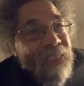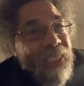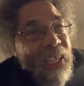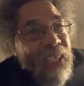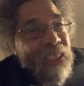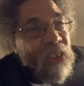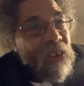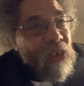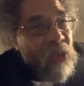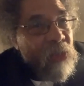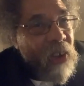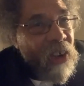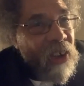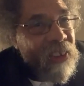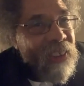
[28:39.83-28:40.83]
He had a little group
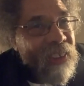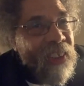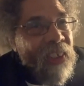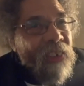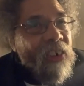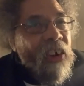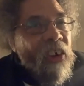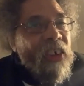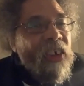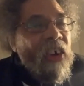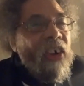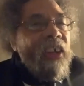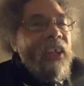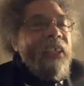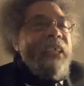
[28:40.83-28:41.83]

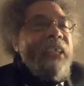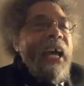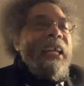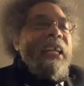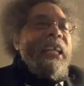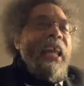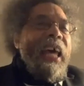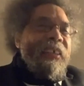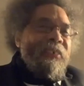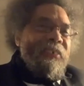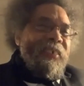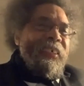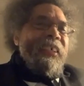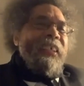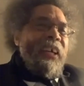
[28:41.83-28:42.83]
called Tiny Lights.